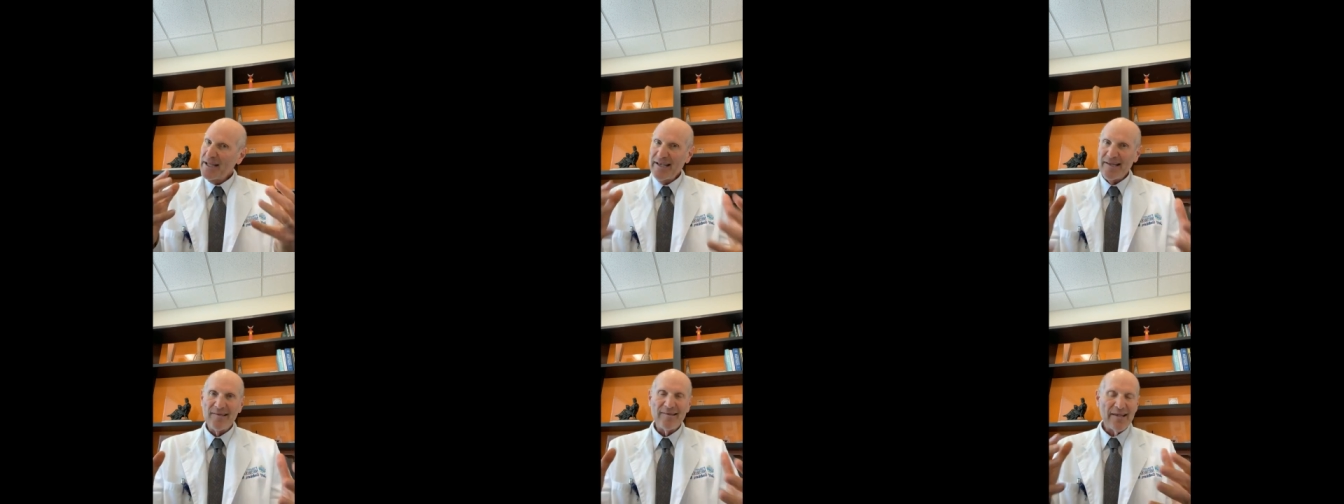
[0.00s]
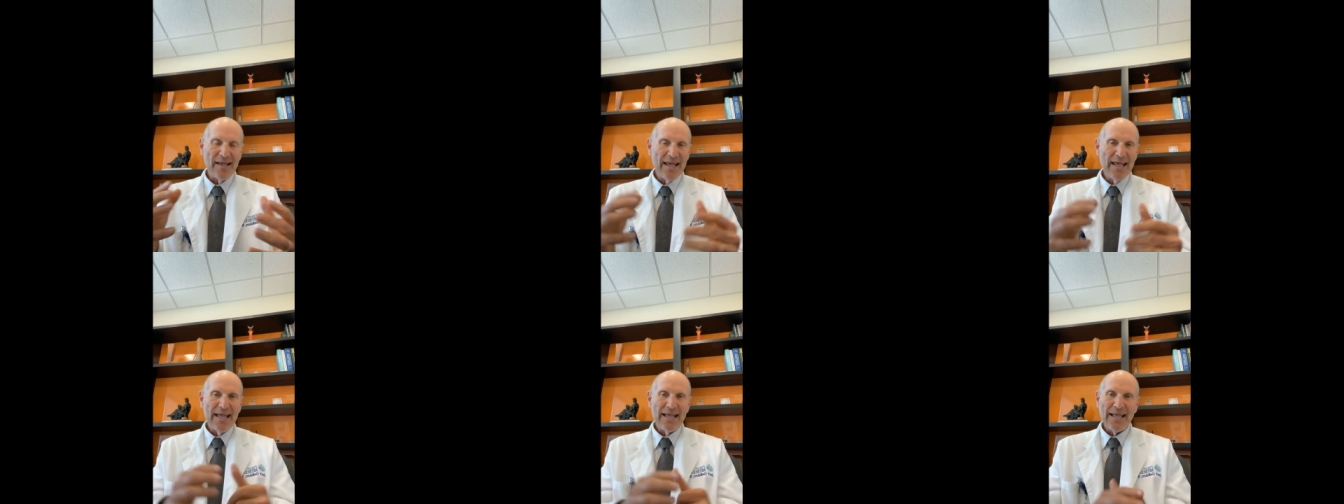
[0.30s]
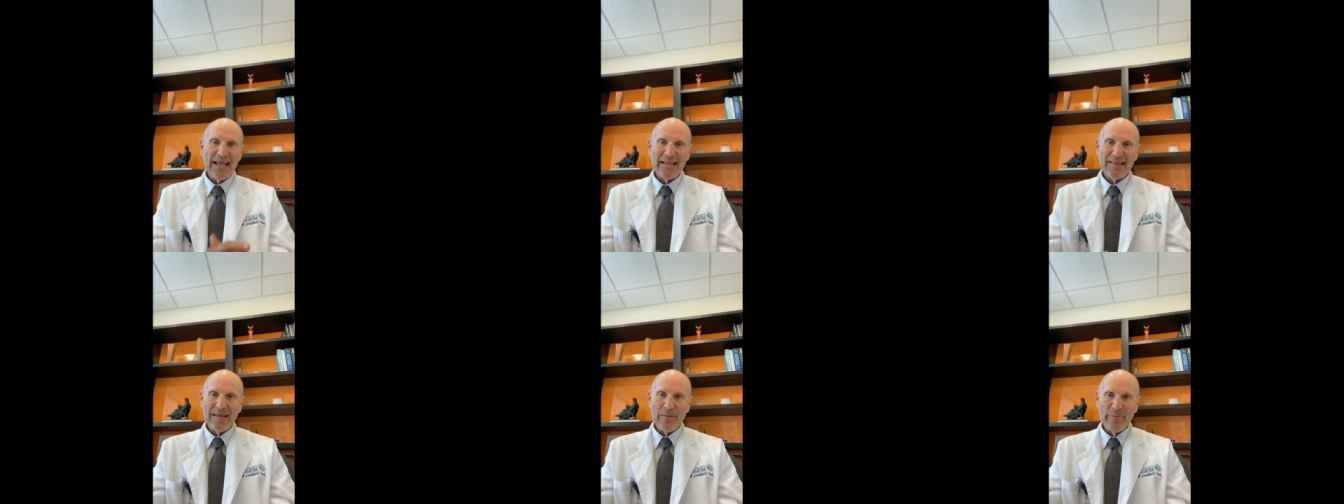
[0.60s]
please
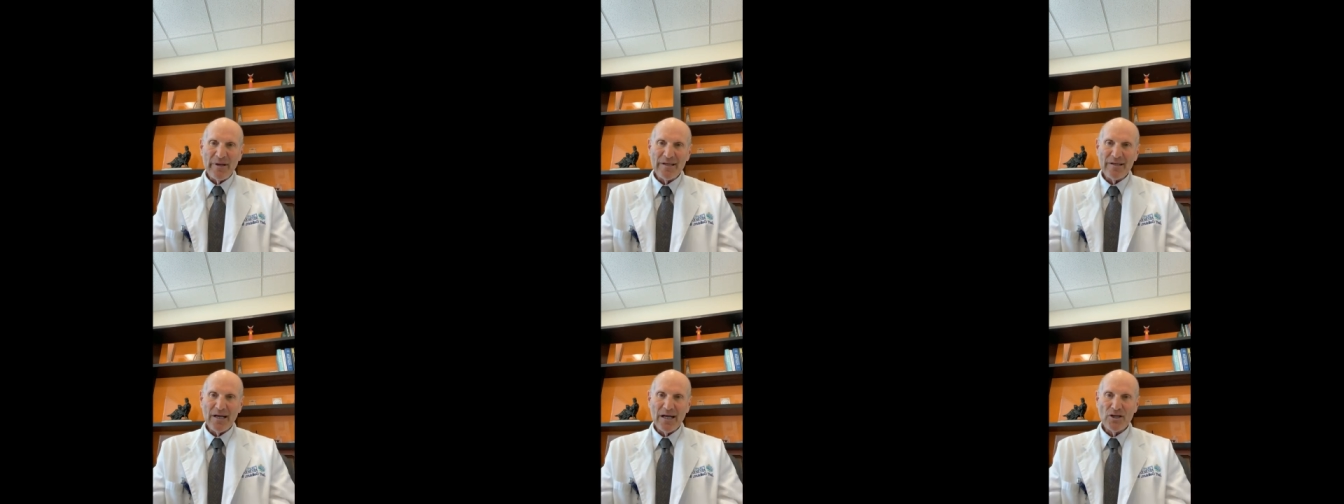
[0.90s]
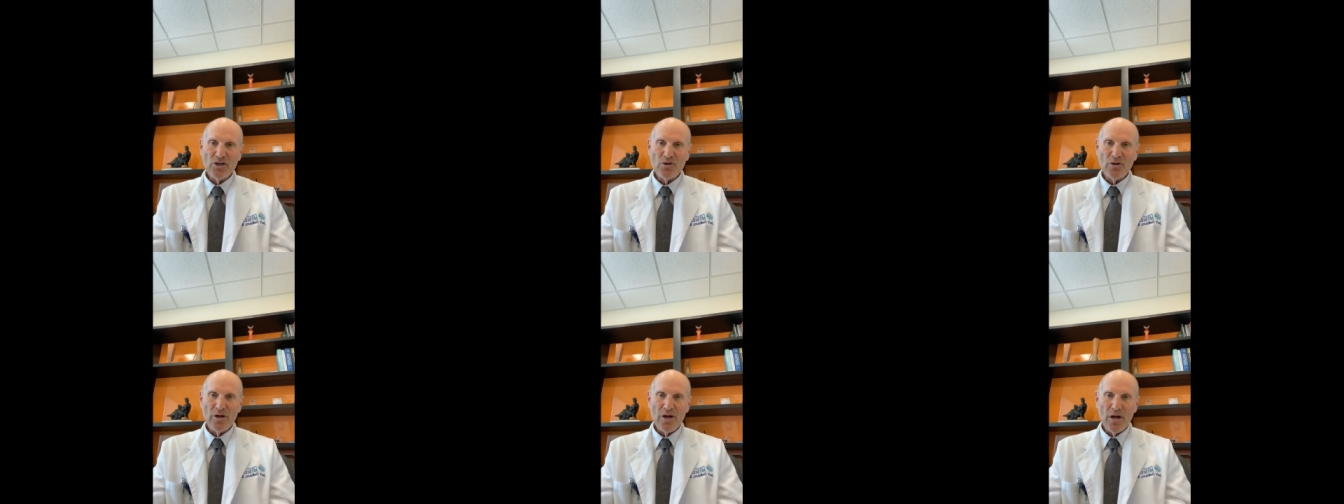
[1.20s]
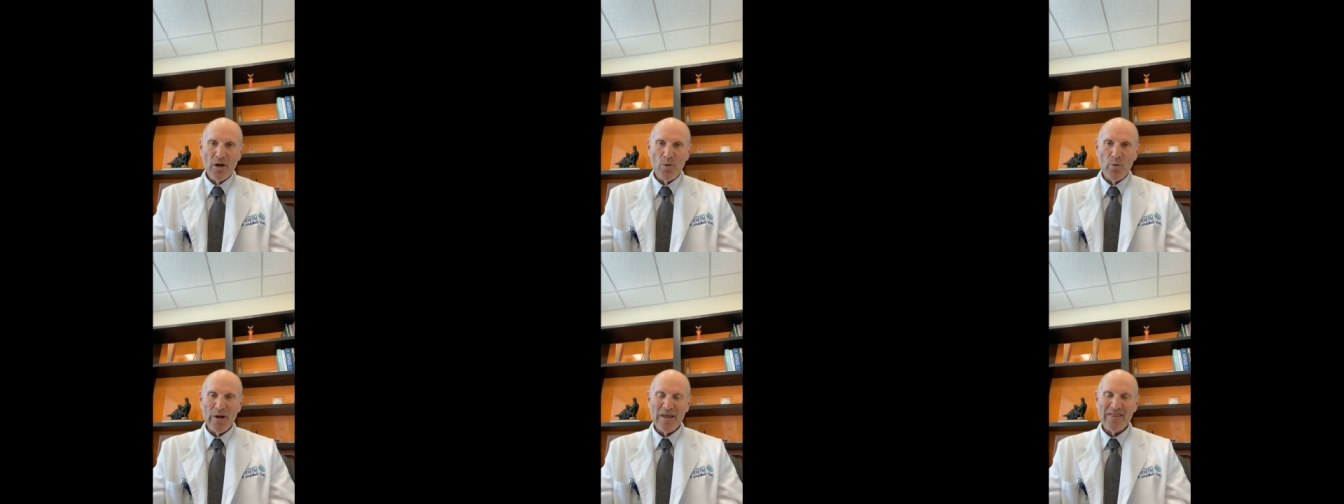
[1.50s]
get them in
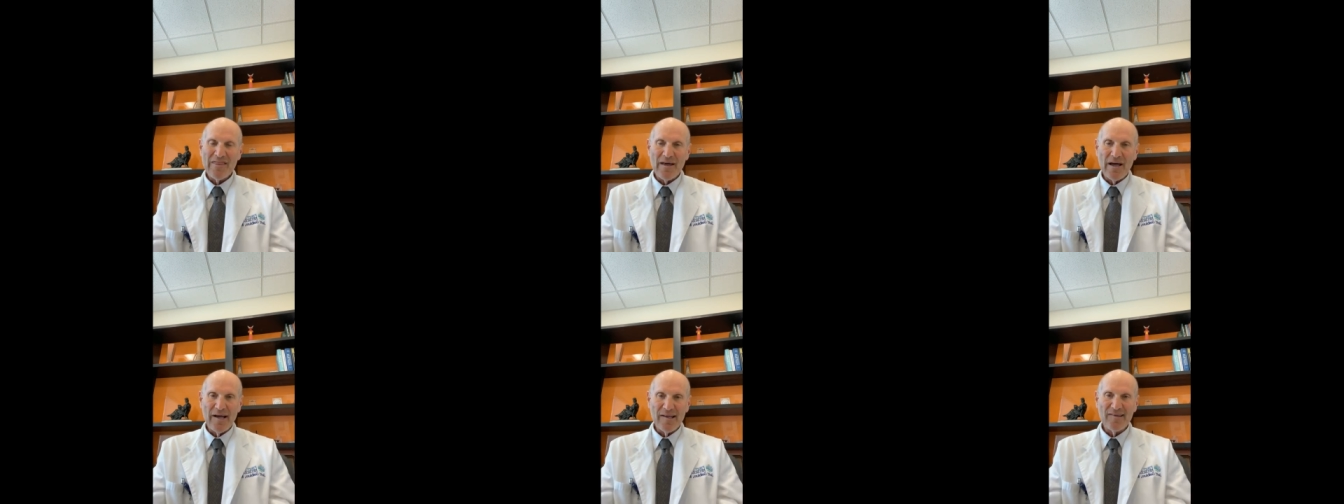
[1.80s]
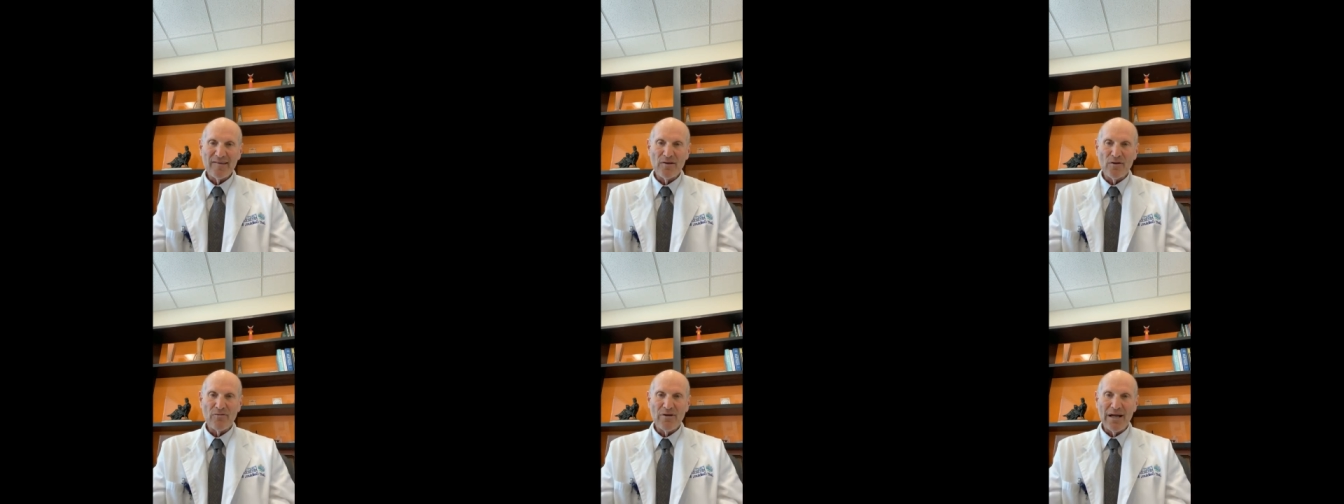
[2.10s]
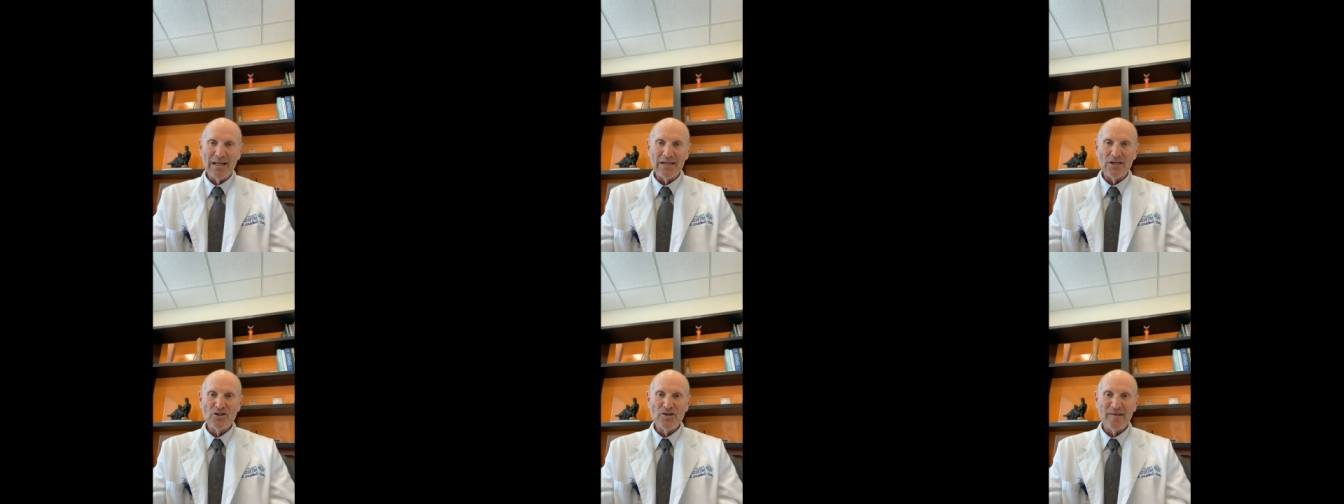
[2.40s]
touch with us
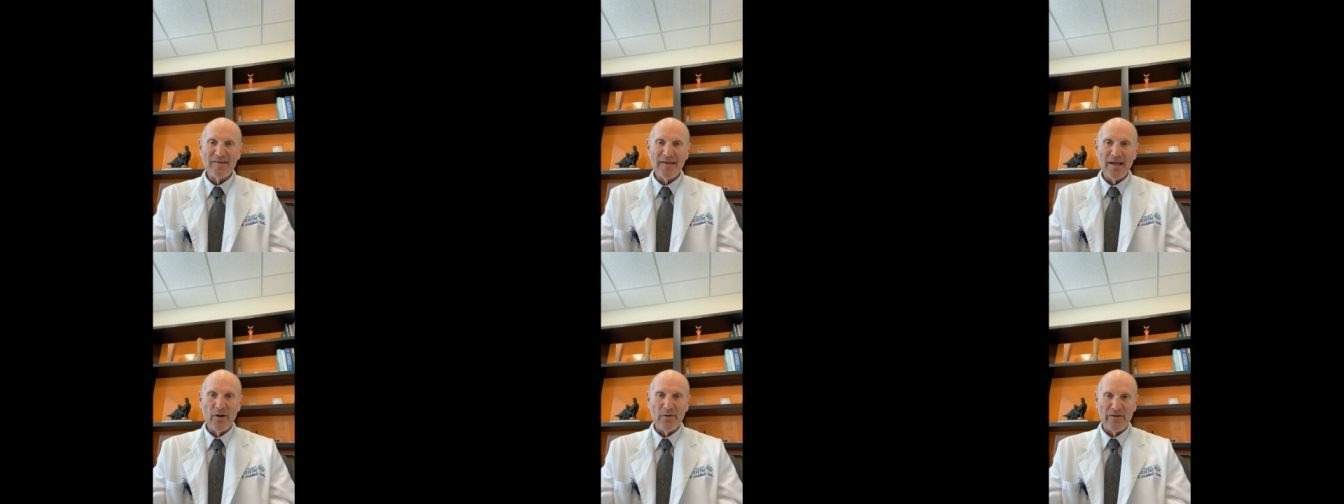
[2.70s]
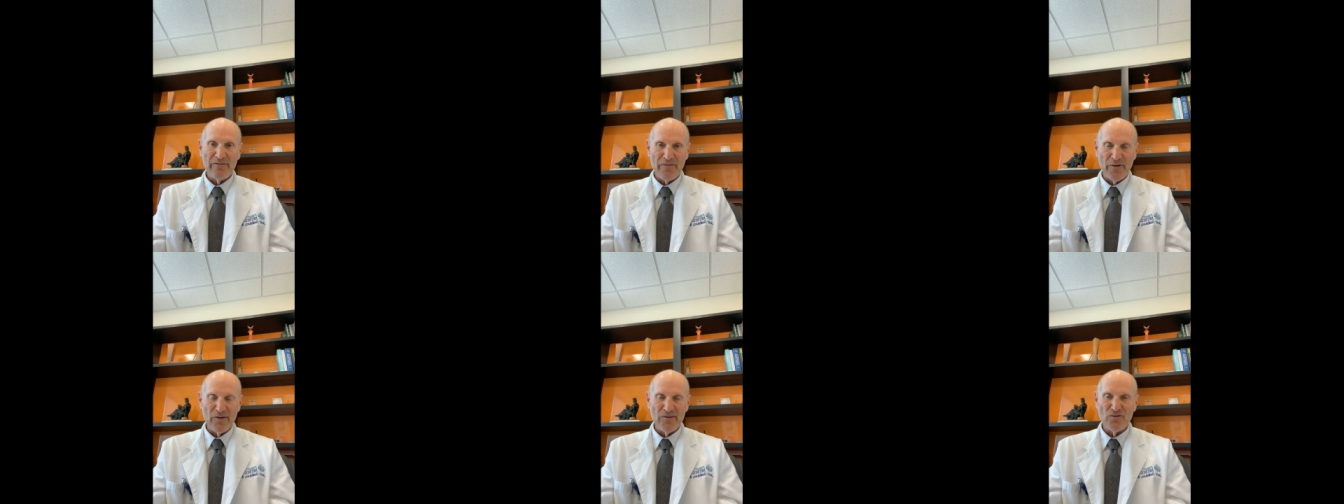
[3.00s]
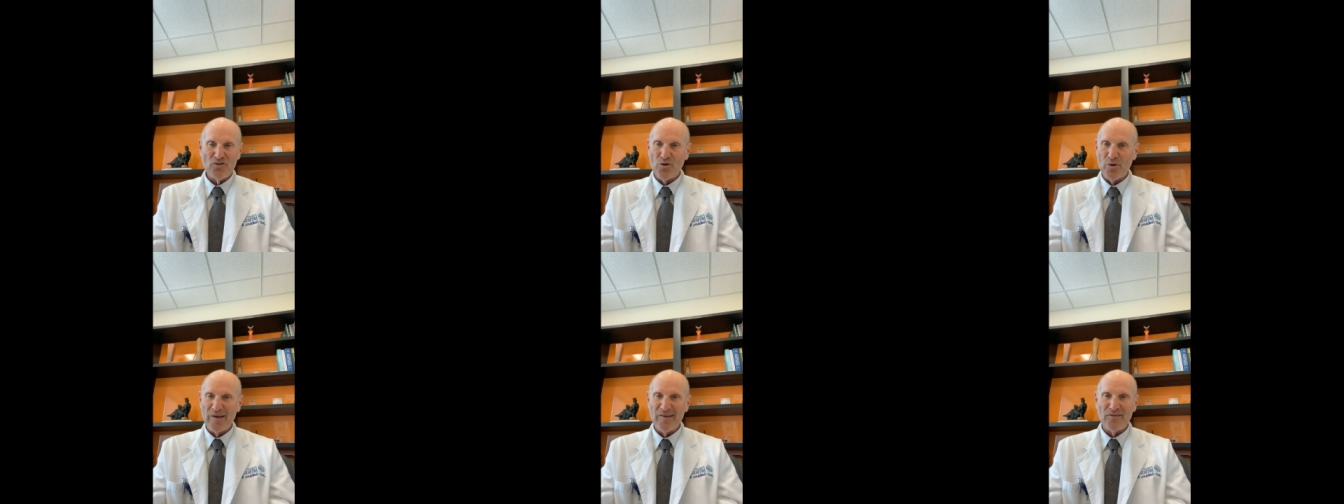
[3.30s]
neurologists here at
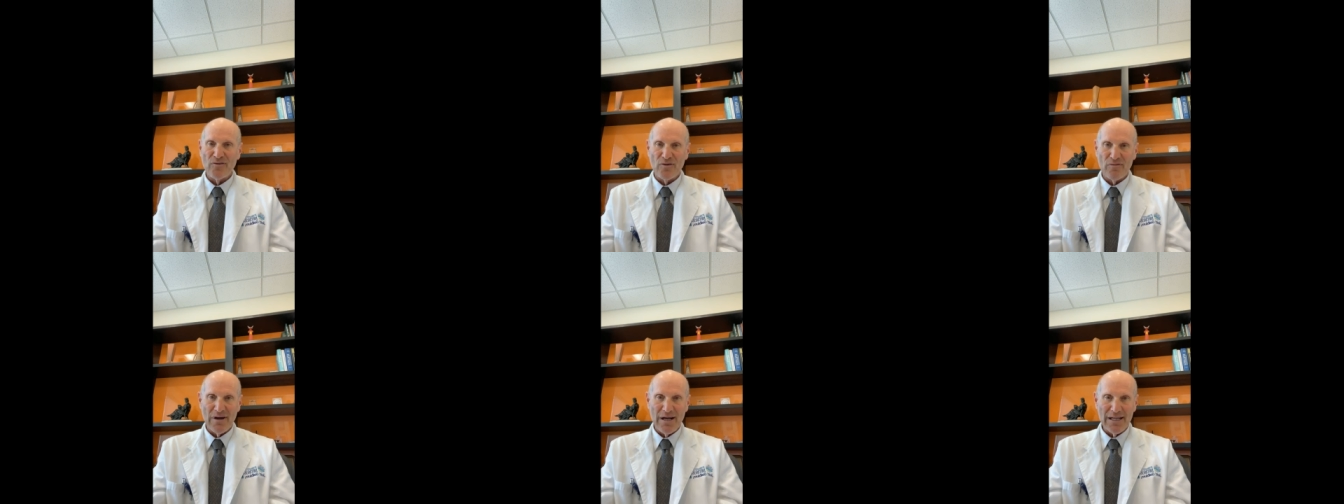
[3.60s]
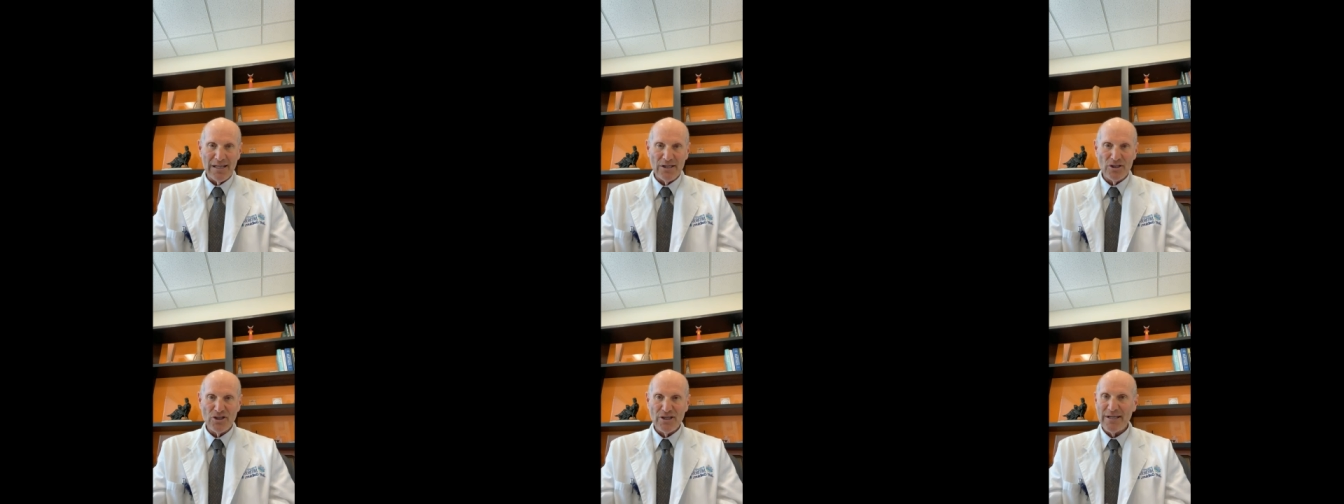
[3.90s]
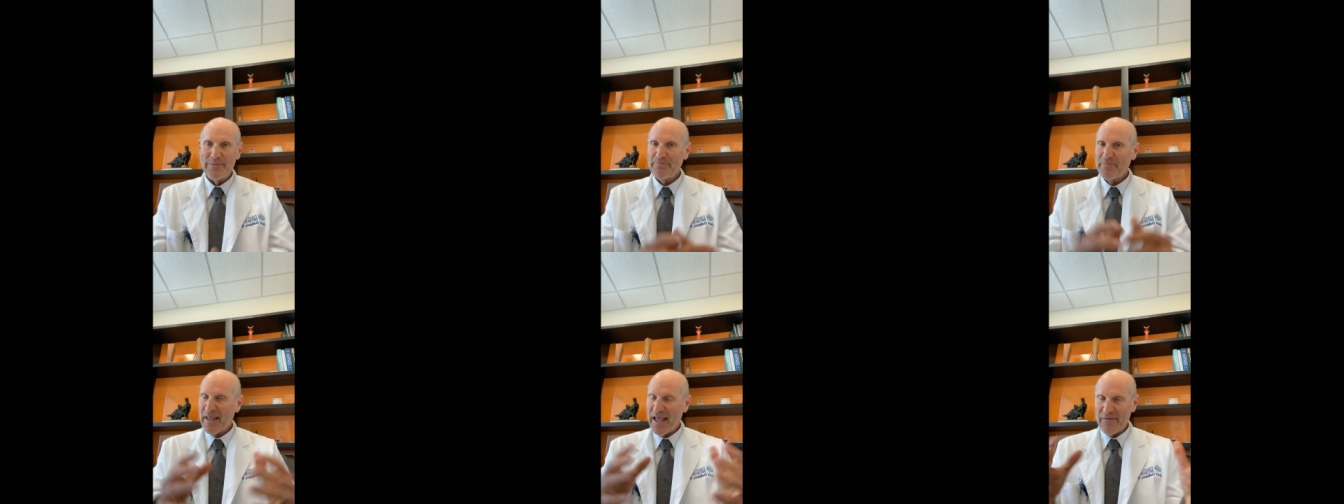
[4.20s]
First Choice
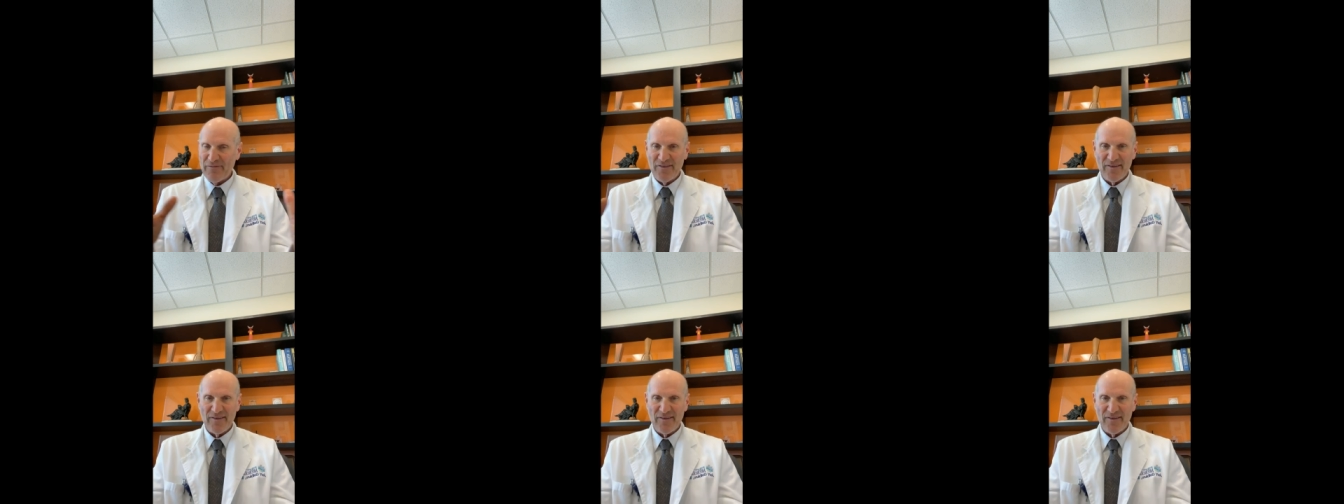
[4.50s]
Neurology.